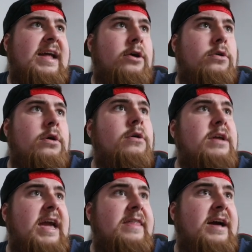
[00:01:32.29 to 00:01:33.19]

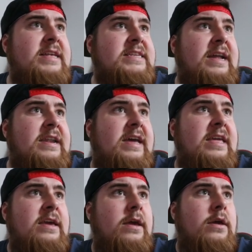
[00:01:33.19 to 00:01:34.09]
Okay, that's
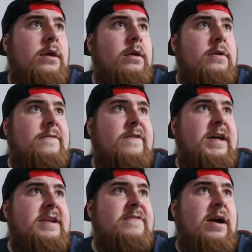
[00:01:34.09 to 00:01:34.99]
handy.
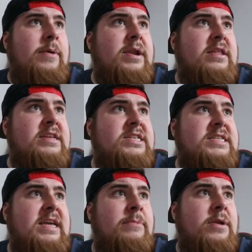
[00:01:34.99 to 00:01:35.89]
Foothead have now added it
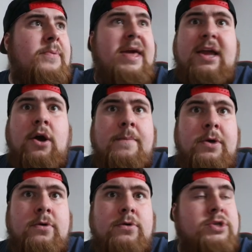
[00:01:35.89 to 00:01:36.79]
to say when a player can't
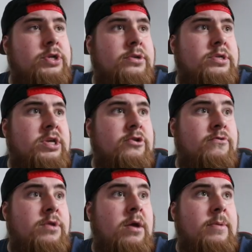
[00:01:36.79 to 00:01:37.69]
be auctioned, so
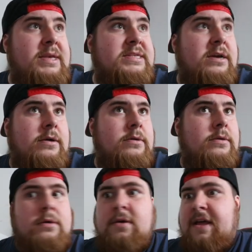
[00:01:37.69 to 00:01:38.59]
you know easier.
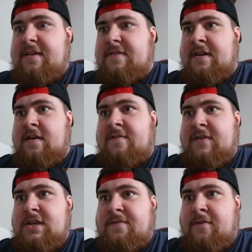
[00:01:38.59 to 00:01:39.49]
Oh, that's a nice
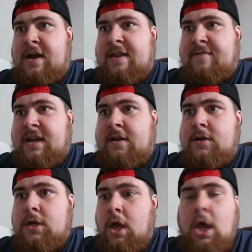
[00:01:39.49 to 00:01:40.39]
feature Foothead have
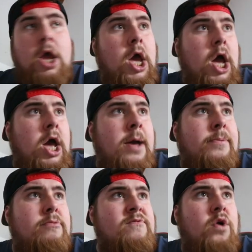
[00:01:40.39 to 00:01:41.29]
added.
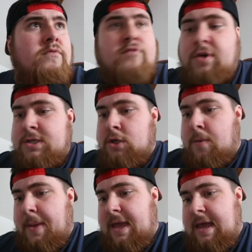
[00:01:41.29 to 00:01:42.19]
But we've got Royce
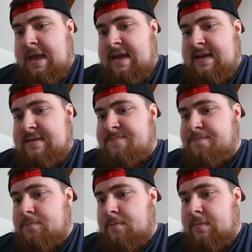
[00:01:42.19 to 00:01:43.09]
up, and